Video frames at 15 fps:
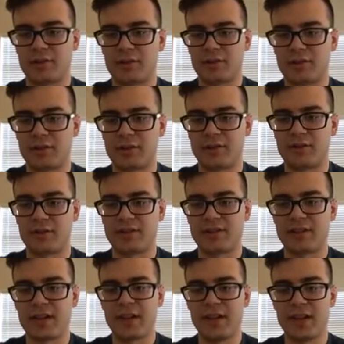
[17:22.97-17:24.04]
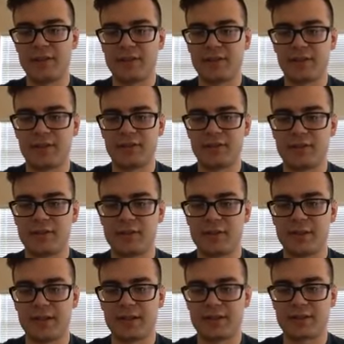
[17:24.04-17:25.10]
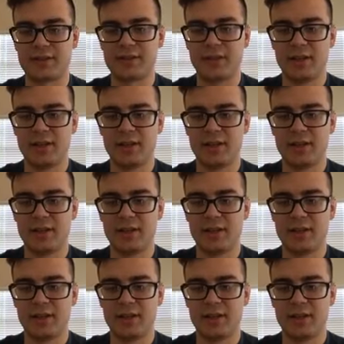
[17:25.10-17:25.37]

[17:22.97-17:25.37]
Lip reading: sure everything's saved and do that.